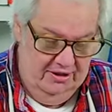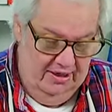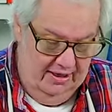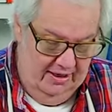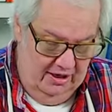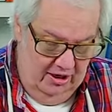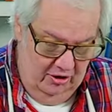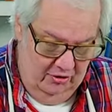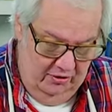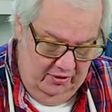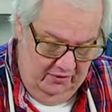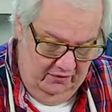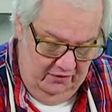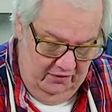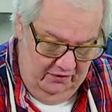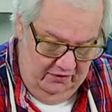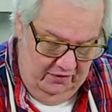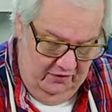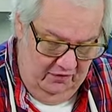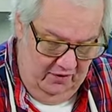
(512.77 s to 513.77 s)
at
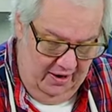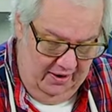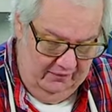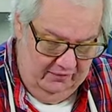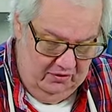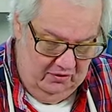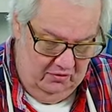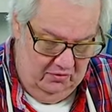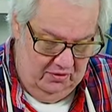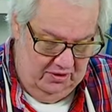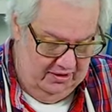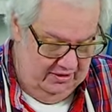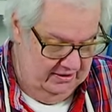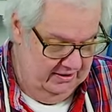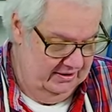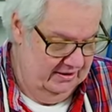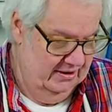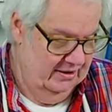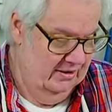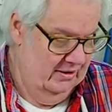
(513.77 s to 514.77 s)
155
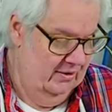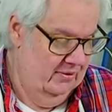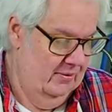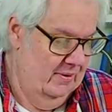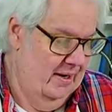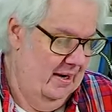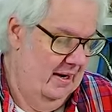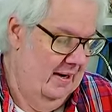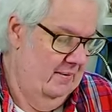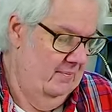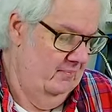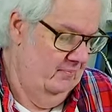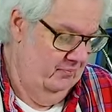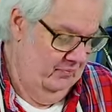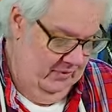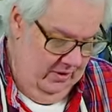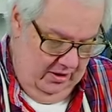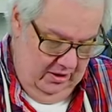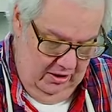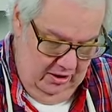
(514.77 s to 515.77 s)
degrees. Okay?
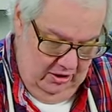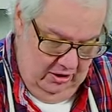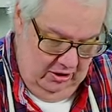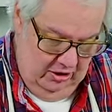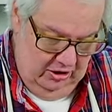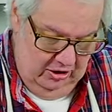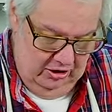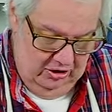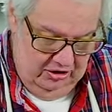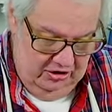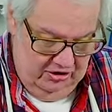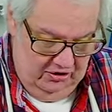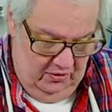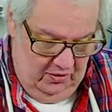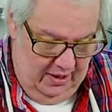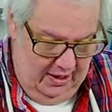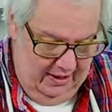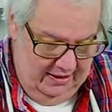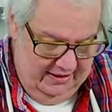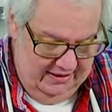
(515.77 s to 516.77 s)
So
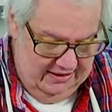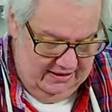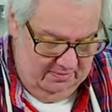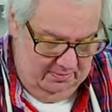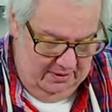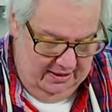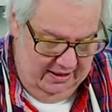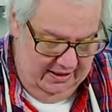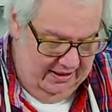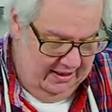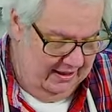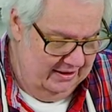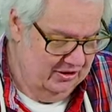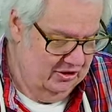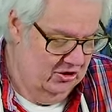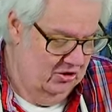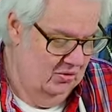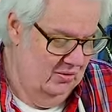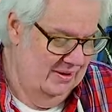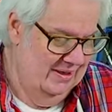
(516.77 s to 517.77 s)
I'll explain that
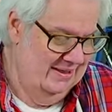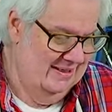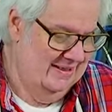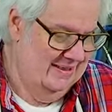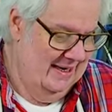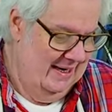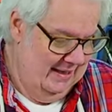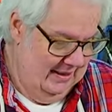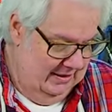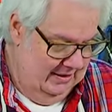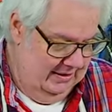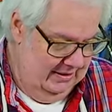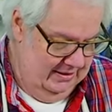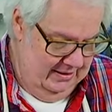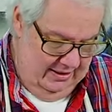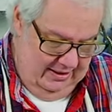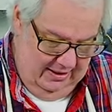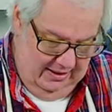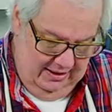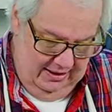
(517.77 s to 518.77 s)
to you in a second.
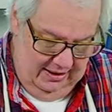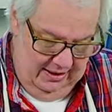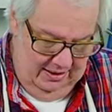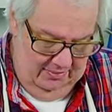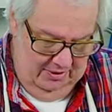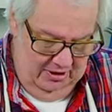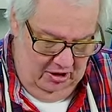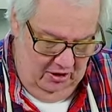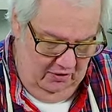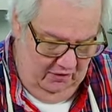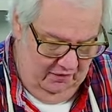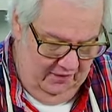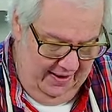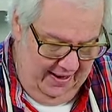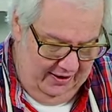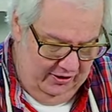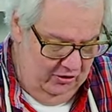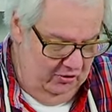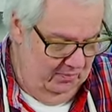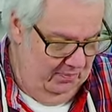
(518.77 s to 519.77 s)
Let me go
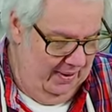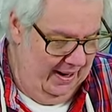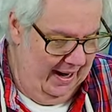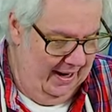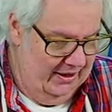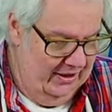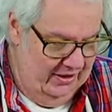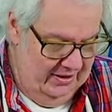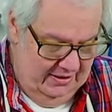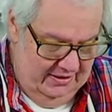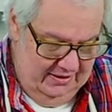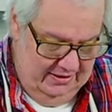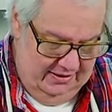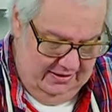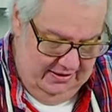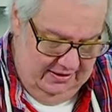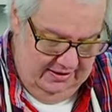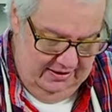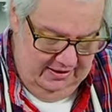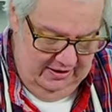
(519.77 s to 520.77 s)
vacuum pack
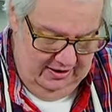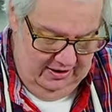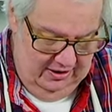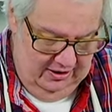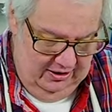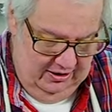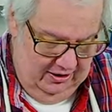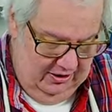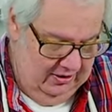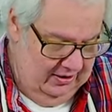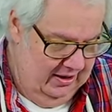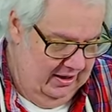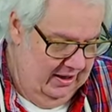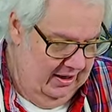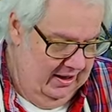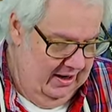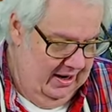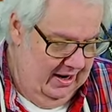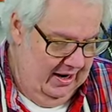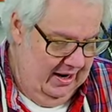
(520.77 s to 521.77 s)
this.
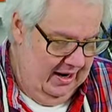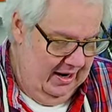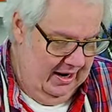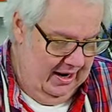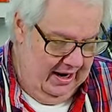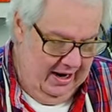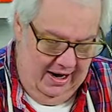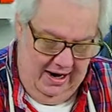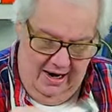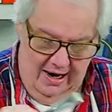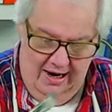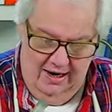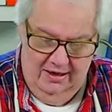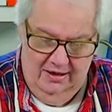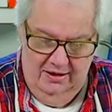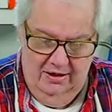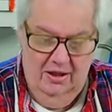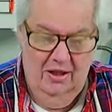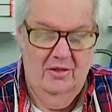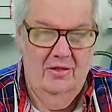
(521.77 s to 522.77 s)

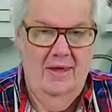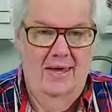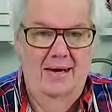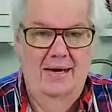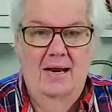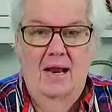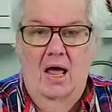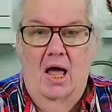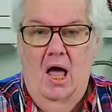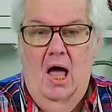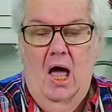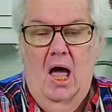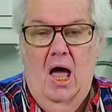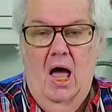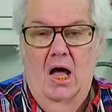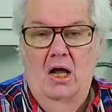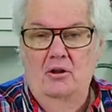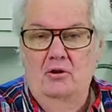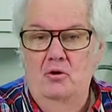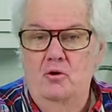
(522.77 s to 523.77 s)
And then
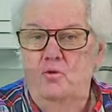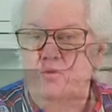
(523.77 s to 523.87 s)
I'll do